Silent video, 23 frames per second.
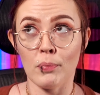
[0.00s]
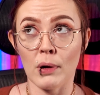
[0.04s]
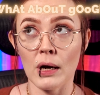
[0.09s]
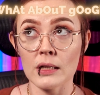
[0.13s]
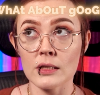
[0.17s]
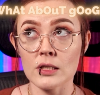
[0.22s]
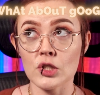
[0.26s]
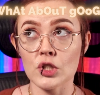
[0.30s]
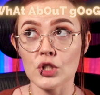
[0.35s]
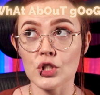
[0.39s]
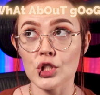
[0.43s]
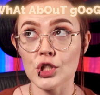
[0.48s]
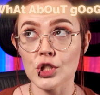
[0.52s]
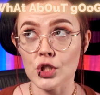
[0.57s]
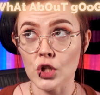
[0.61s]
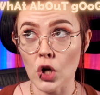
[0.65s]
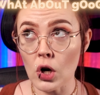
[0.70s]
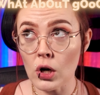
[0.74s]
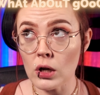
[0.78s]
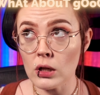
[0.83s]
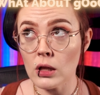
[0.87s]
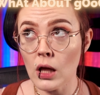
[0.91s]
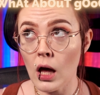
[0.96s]
But
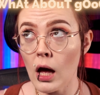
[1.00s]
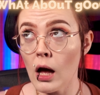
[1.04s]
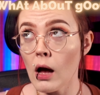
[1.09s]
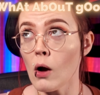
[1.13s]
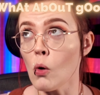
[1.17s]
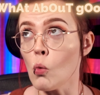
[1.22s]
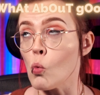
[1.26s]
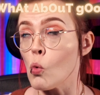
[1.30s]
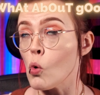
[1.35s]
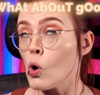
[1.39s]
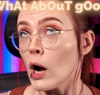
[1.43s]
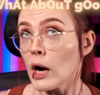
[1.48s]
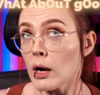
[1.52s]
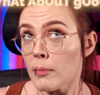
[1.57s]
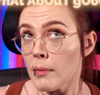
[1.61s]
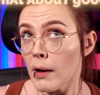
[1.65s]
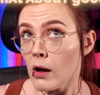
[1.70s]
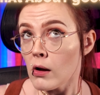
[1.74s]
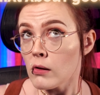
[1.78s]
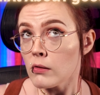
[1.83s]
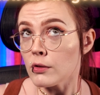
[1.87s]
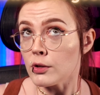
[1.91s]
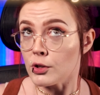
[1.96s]
Starla, what
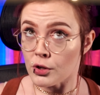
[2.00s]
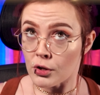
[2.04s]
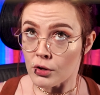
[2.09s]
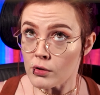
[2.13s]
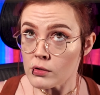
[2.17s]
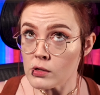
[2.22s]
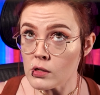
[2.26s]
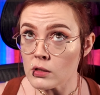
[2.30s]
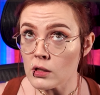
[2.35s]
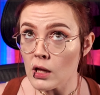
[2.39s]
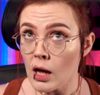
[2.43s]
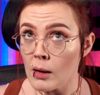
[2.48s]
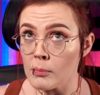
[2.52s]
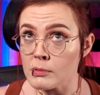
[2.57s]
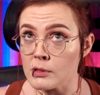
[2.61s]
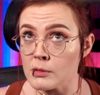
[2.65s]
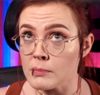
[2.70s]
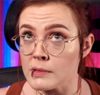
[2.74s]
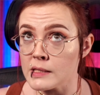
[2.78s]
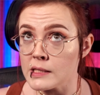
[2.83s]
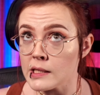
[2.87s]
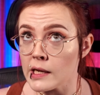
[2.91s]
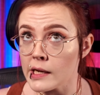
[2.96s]
about Google
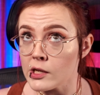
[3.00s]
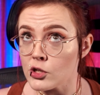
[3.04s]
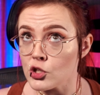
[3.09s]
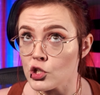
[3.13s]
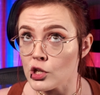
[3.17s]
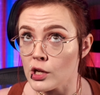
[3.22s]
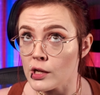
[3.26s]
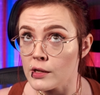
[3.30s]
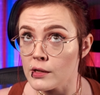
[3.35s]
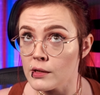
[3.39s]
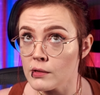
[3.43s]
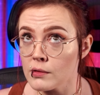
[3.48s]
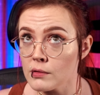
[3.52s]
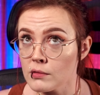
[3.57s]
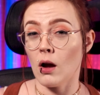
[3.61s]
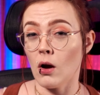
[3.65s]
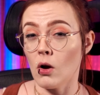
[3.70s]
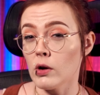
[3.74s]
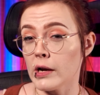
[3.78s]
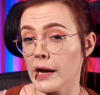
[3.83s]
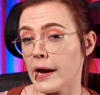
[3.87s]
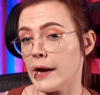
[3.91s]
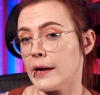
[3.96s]
optimization?
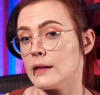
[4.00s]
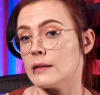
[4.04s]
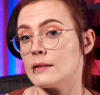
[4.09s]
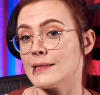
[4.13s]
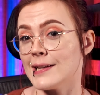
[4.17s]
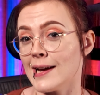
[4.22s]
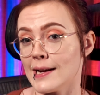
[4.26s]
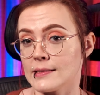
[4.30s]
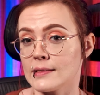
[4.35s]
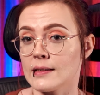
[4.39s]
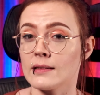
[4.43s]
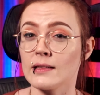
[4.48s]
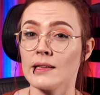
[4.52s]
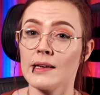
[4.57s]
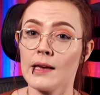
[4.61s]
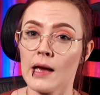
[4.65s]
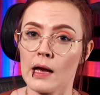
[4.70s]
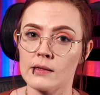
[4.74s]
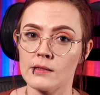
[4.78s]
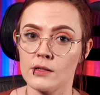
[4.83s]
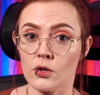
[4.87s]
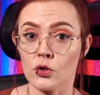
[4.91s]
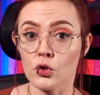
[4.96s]
Okay, technically
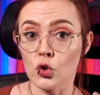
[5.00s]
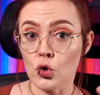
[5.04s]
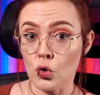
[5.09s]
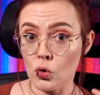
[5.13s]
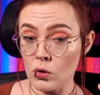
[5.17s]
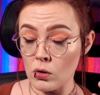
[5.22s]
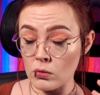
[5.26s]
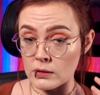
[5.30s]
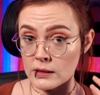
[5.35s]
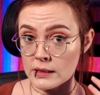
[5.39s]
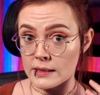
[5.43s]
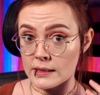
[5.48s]
yes, Google